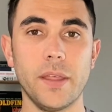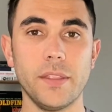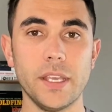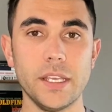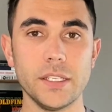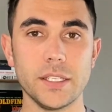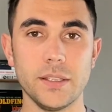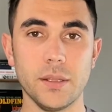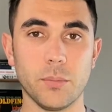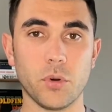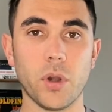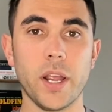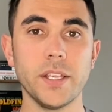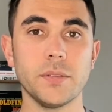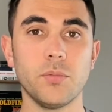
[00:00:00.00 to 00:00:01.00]
these, and the
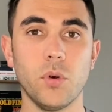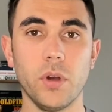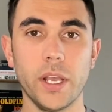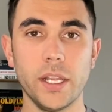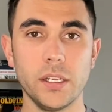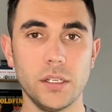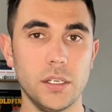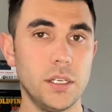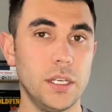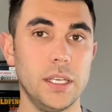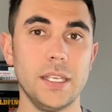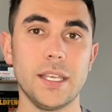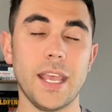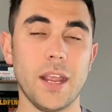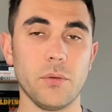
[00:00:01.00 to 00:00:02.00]
price point,
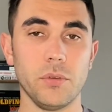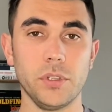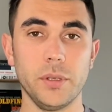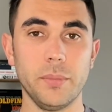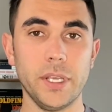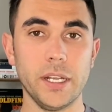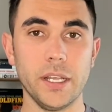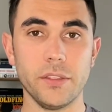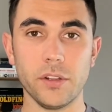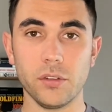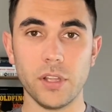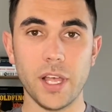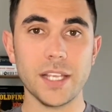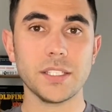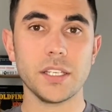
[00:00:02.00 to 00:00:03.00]
you can't really beat it. They're
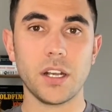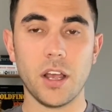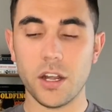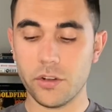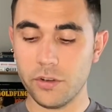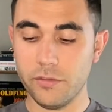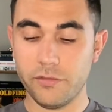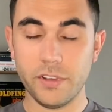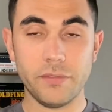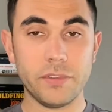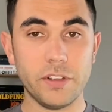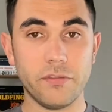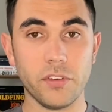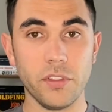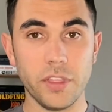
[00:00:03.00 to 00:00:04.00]
less than $150
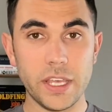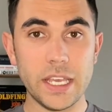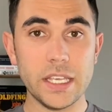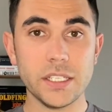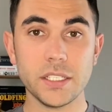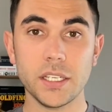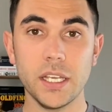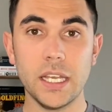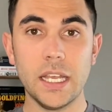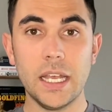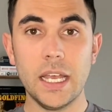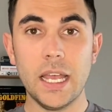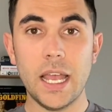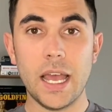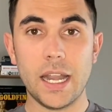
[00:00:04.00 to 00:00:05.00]
for these,
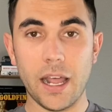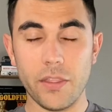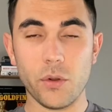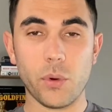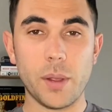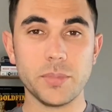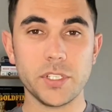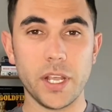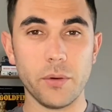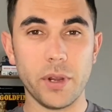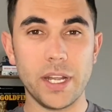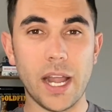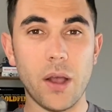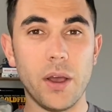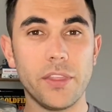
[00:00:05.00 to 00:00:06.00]
and on their website right
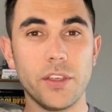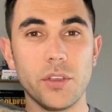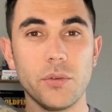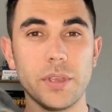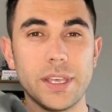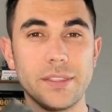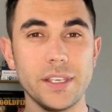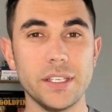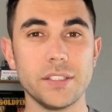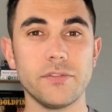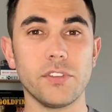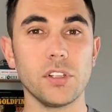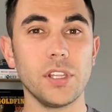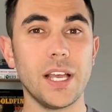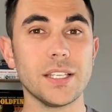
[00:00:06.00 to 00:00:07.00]
now, I think you can get these
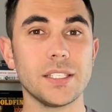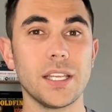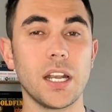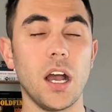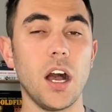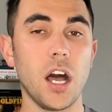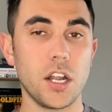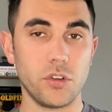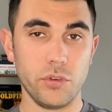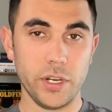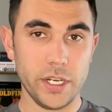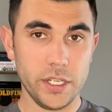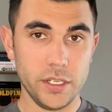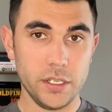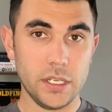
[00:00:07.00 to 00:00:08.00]
for less than $100.
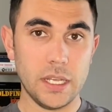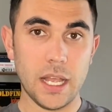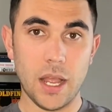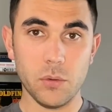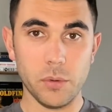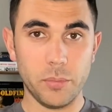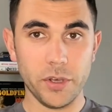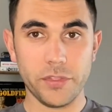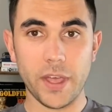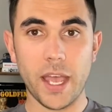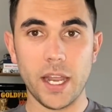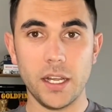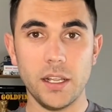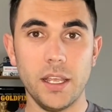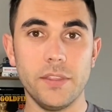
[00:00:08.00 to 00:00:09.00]
I will put
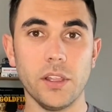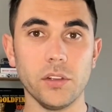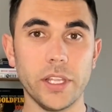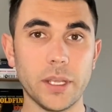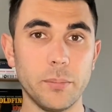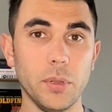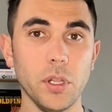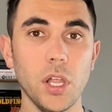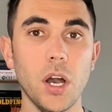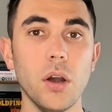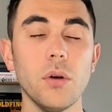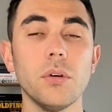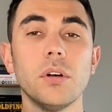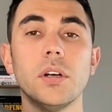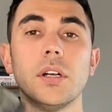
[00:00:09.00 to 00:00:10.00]
that in the link
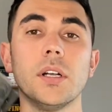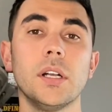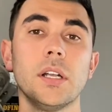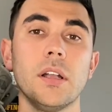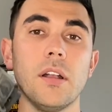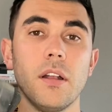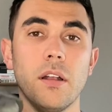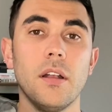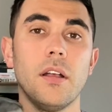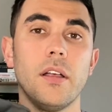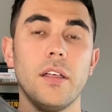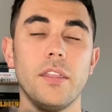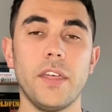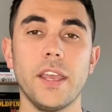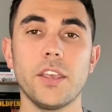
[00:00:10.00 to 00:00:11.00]
below.
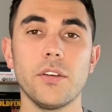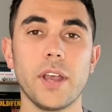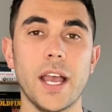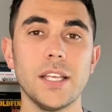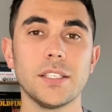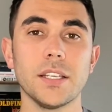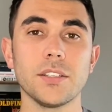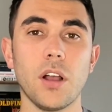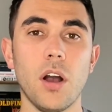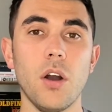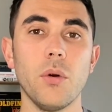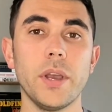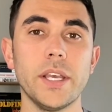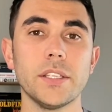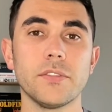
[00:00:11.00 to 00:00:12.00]
Thank you guys as
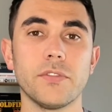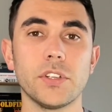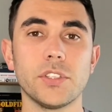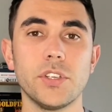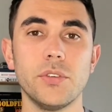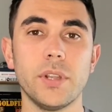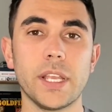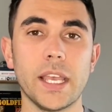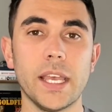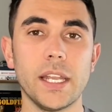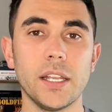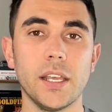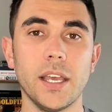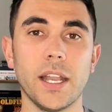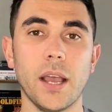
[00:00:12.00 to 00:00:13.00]
always for tuning in,
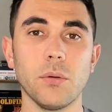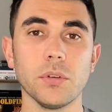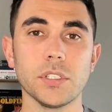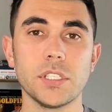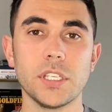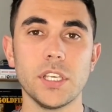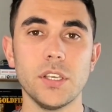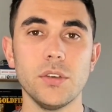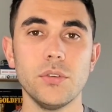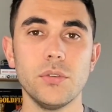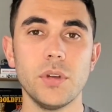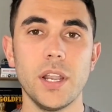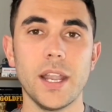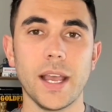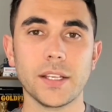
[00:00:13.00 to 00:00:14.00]
and I will see you
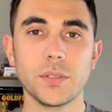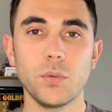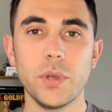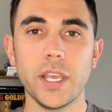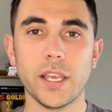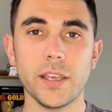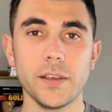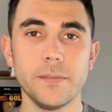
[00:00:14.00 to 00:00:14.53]
next week.